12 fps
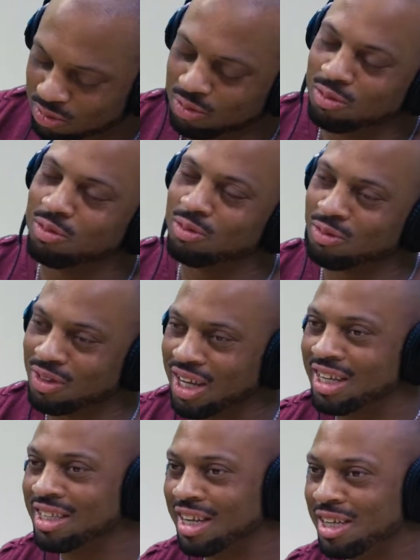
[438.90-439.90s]

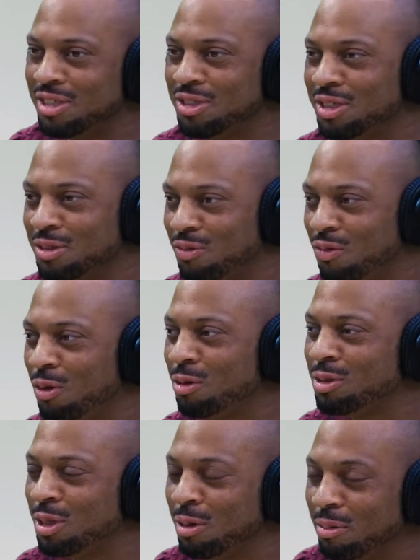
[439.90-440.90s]
And you said some
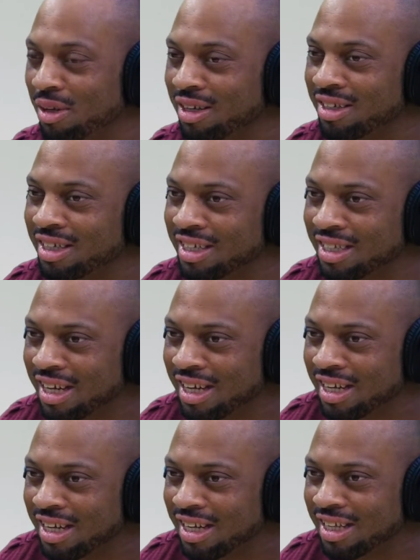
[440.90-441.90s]
foreseeability, and
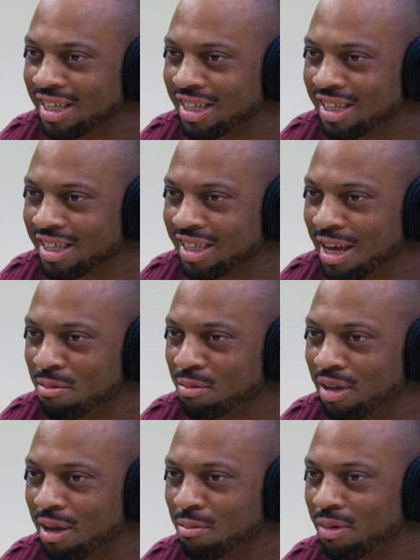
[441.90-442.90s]

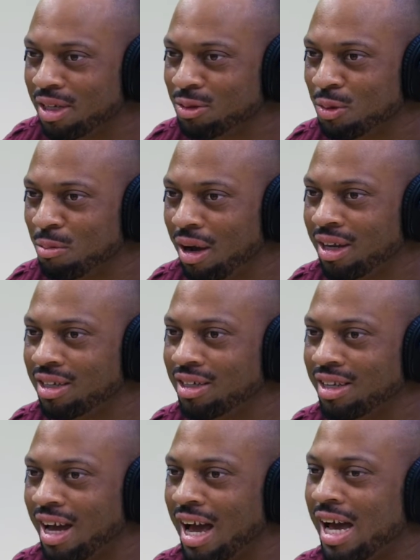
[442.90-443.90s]
that means we might need
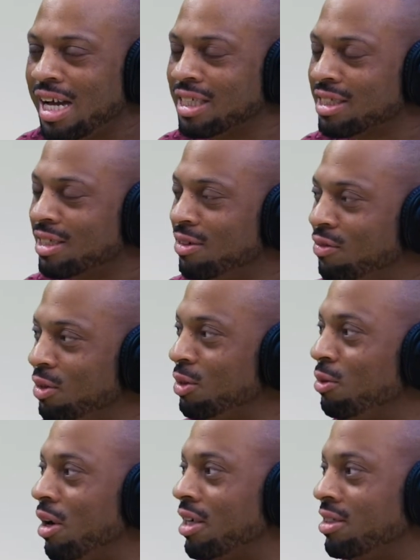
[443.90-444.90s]
to ask for
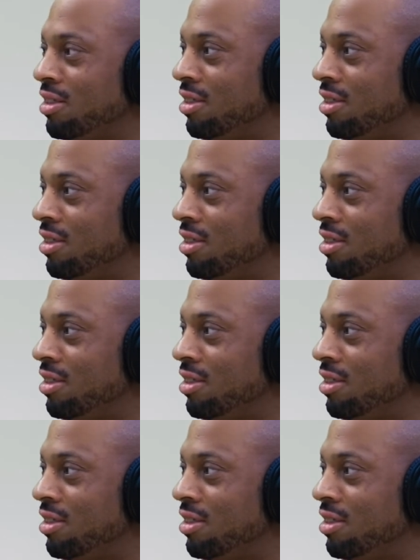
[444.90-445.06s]
directions.